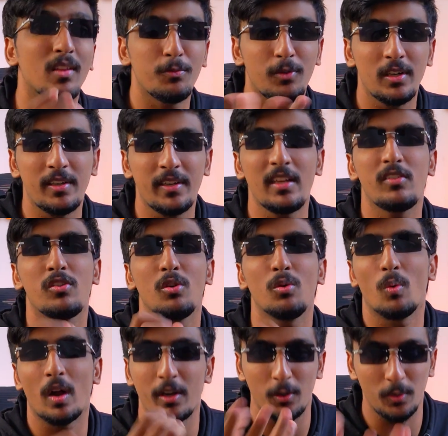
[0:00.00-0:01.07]
itself will teach you
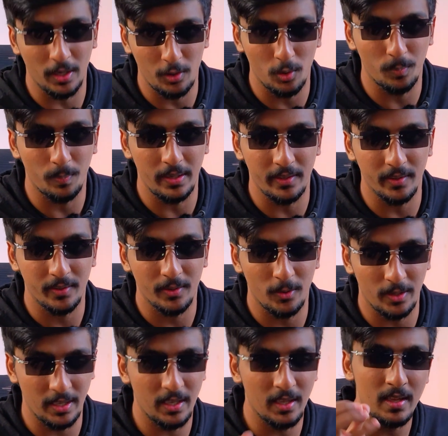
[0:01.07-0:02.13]
what you can do better,
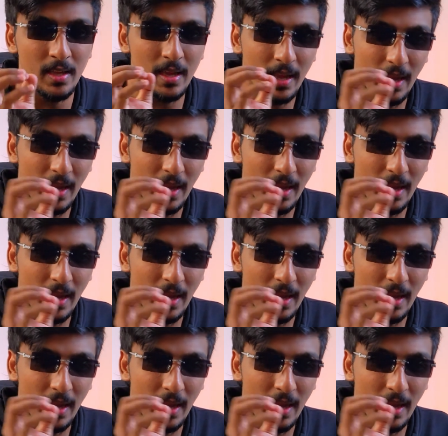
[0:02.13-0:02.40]
okay?